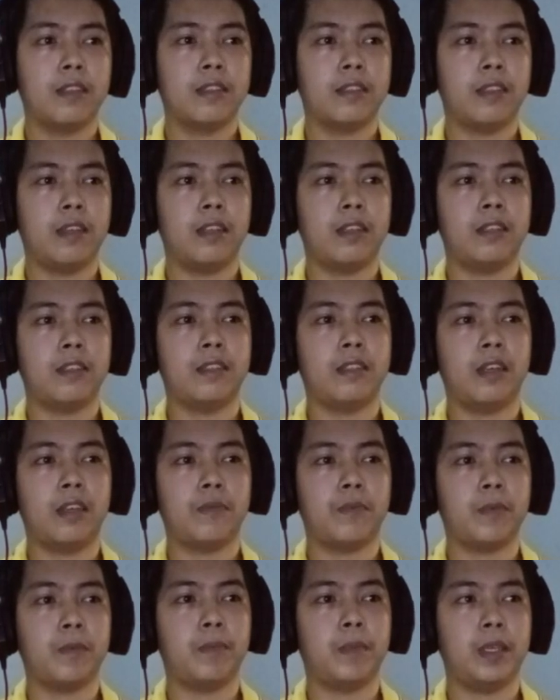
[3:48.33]
then
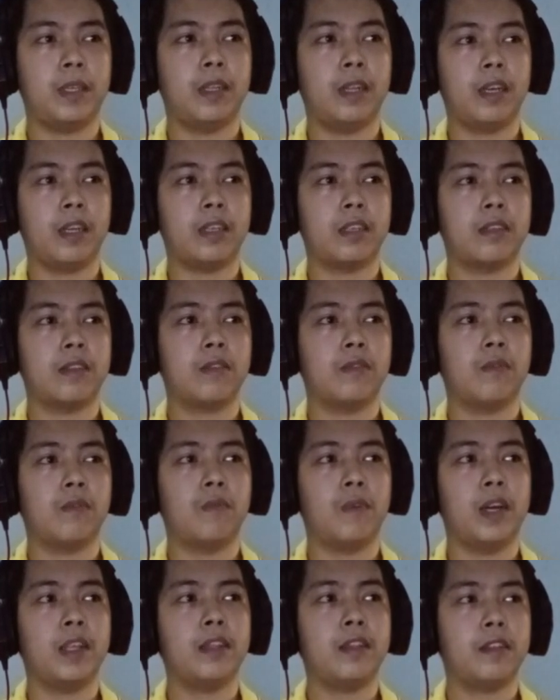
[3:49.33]
that would be like
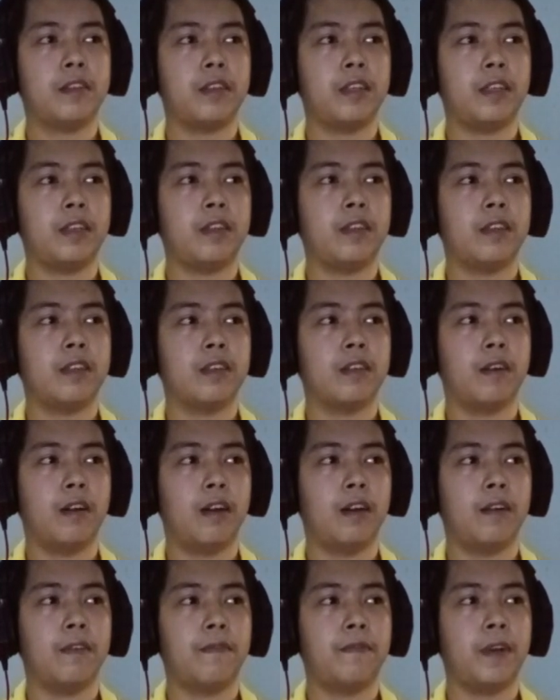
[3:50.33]

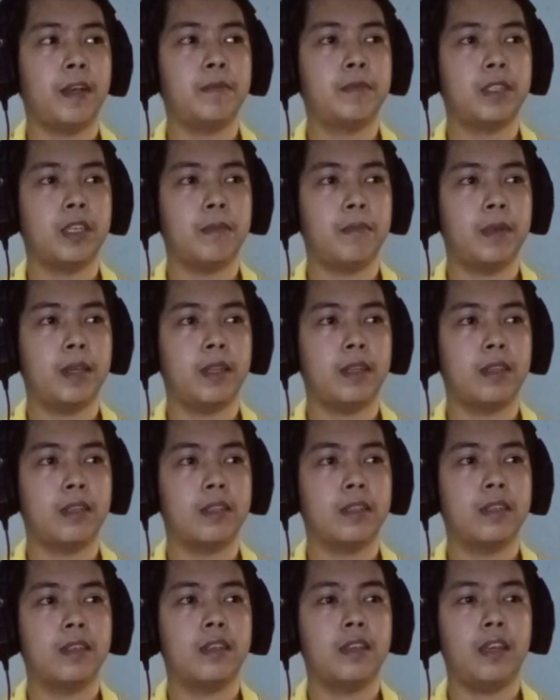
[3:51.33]

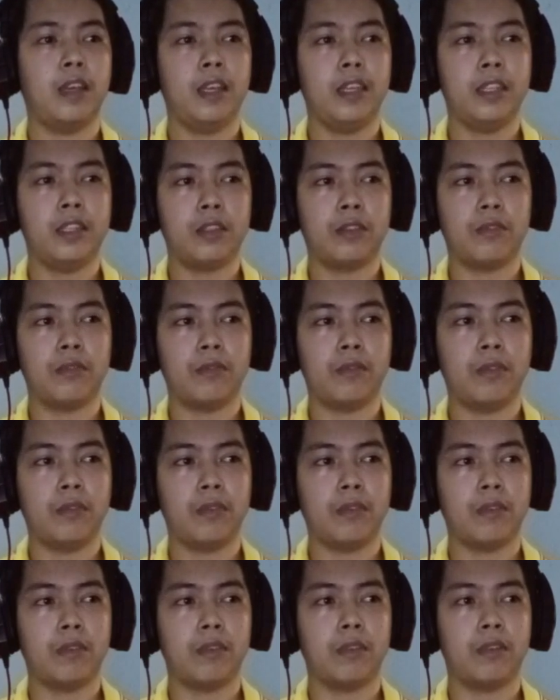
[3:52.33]
135782
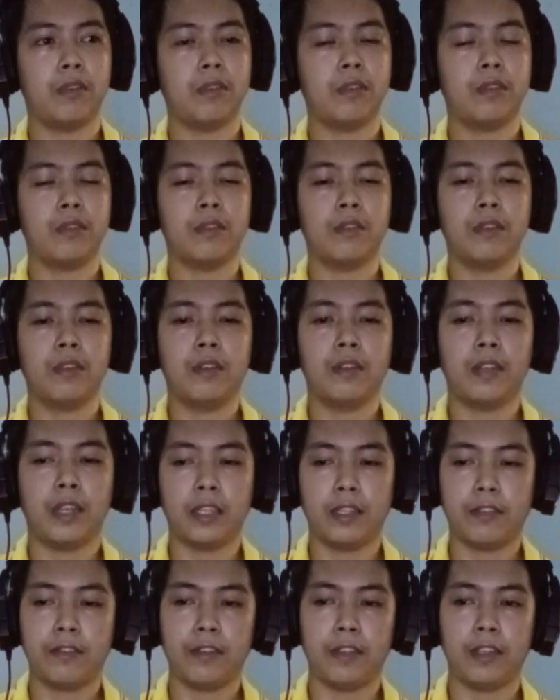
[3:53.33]
or
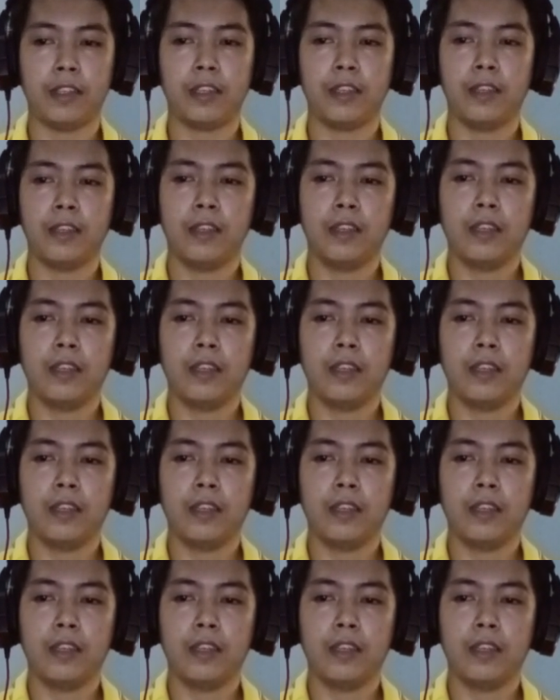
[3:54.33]
93.